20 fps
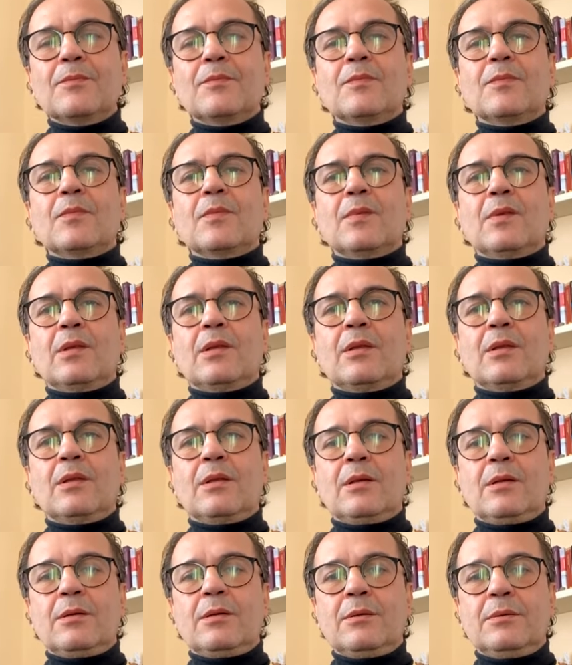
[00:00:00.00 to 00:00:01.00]

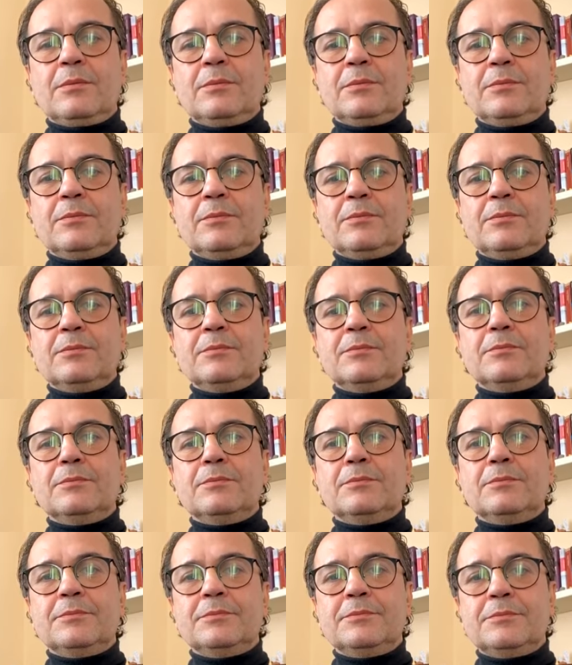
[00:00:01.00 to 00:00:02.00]

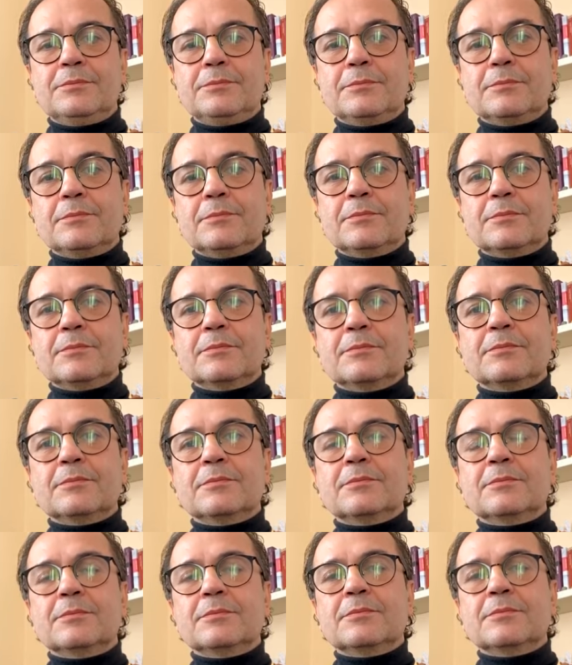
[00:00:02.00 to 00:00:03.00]

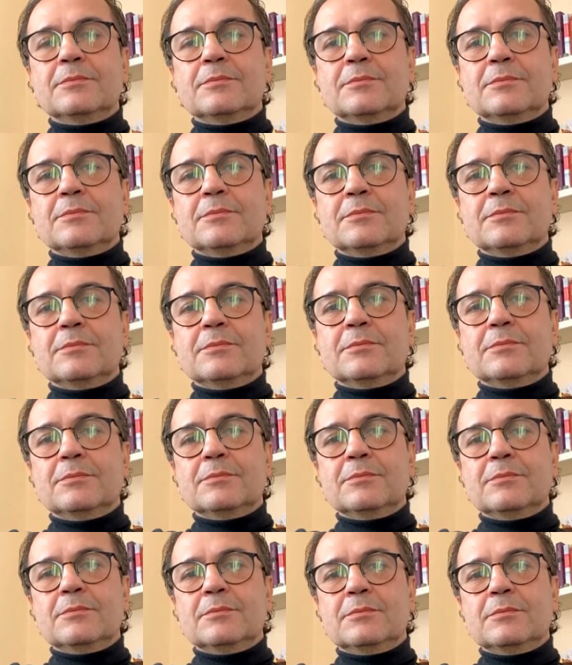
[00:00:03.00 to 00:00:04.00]

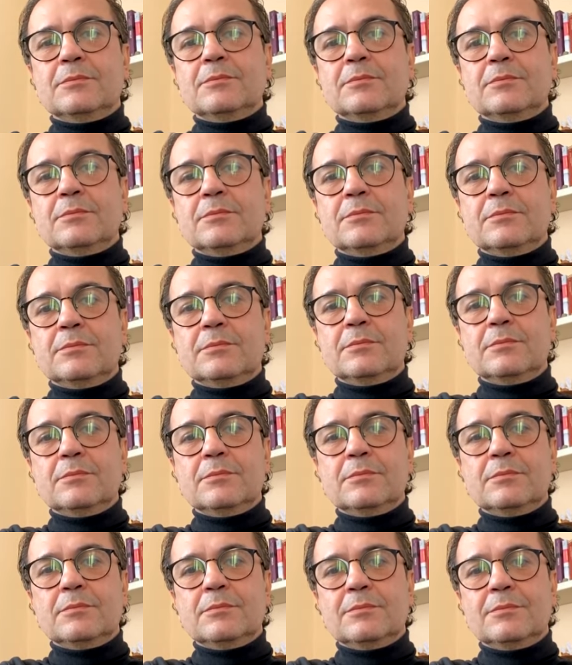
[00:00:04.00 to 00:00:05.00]

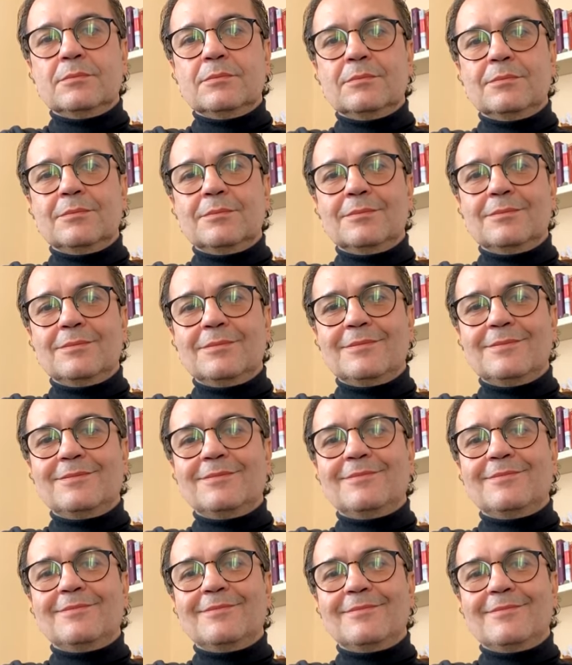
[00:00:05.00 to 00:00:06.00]

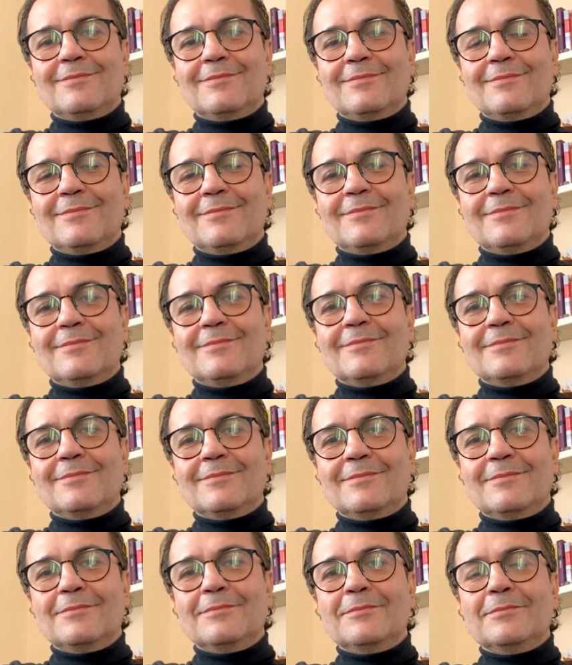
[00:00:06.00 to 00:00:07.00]

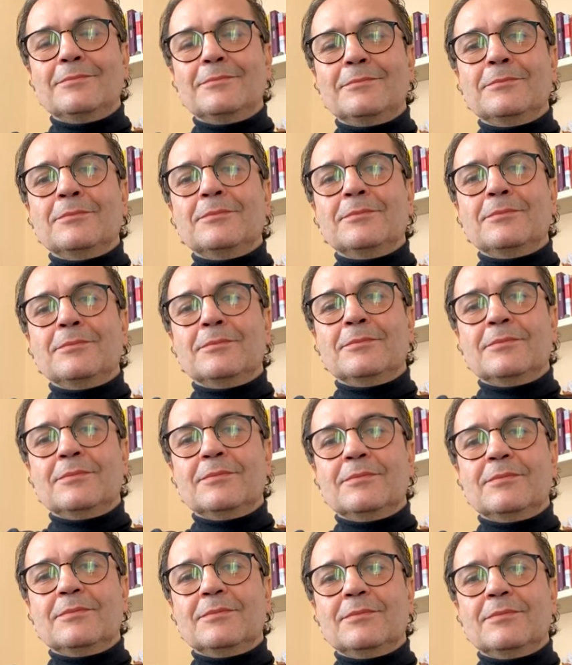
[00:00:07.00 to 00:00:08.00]
The person shown says nothing.